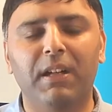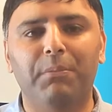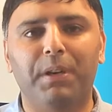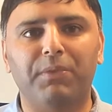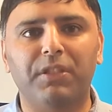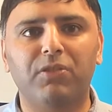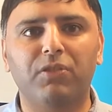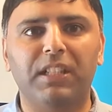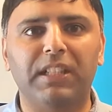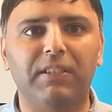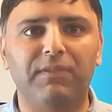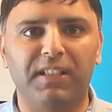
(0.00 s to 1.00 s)
but I'm just trying
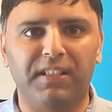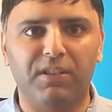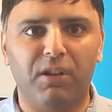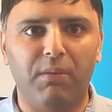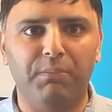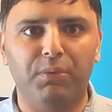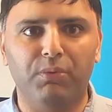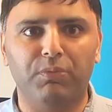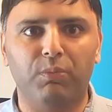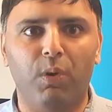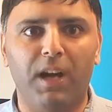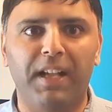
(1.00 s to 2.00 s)
to give you
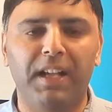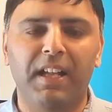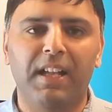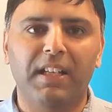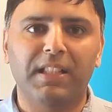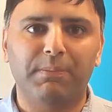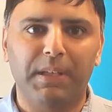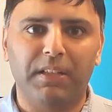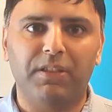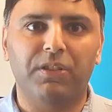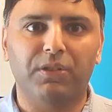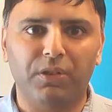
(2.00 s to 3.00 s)
examples why
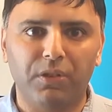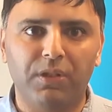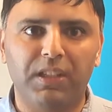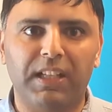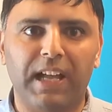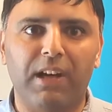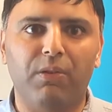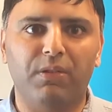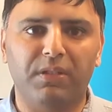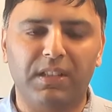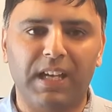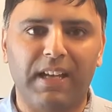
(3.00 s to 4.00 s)
speaking to a good
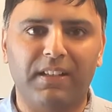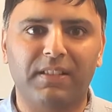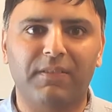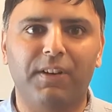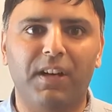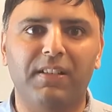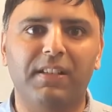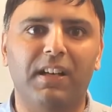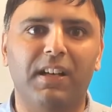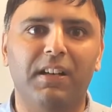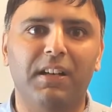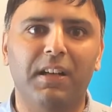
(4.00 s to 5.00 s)
accountant, tax
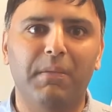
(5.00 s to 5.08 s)
advisor,